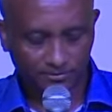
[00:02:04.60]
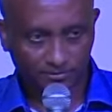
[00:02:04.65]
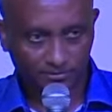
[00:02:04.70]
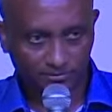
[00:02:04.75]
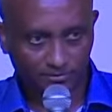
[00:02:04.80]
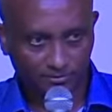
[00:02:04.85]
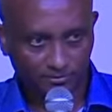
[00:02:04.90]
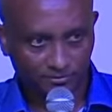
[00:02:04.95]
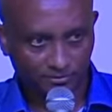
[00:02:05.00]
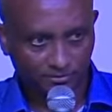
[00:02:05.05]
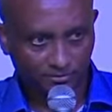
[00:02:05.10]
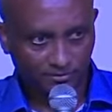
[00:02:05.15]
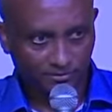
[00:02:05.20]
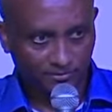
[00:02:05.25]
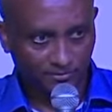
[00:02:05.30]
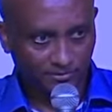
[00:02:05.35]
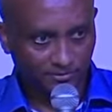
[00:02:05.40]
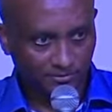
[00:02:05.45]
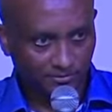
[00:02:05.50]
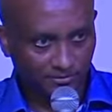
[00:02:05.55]

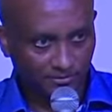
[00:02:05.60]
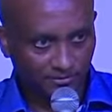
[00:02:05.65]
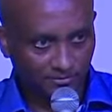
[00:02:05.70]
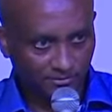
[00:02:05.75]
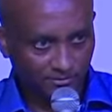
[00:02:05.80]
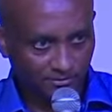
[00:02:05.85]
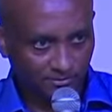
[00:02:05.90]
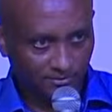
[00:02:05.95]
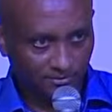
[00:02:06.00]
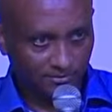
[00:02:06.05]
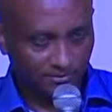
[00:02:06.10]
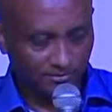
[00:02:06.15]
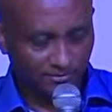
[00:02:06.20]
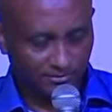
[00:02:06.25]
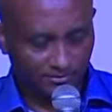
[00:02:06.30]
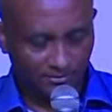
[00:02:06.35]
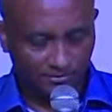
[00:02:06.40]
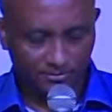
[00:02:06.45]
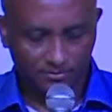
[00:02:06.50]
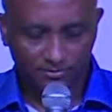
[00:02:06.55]

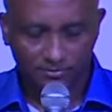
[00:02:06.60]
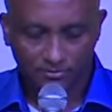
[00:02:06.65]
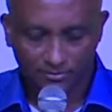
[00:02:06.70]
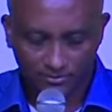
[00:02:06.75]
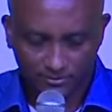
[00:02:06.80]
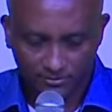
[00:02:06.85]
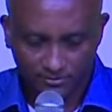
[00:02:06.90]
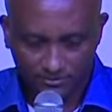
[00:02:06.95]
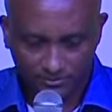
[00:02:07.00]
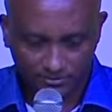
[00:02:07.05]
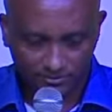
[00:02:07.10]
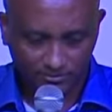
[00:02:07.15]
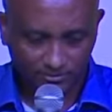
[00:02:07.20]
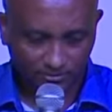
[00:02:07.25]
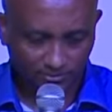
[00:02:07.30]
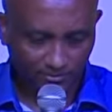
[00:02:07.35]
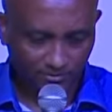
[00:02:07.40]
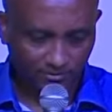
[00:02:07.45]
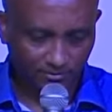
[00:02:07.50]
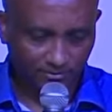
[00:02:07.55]

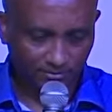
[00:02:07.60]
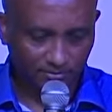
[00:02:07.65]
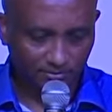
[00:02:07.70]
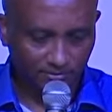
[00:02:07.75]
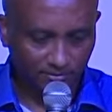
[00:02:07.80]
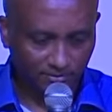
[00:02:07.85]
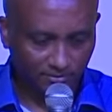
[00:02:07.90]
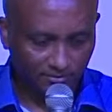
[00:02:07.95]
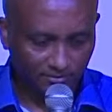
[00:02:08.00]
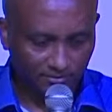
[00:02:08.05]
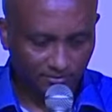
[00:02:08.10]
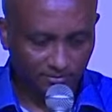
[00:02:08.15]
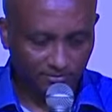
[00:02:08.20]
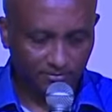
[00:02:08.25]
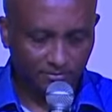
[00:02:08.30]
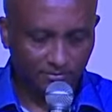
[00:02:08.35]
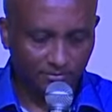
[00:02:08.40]
(no one is talking)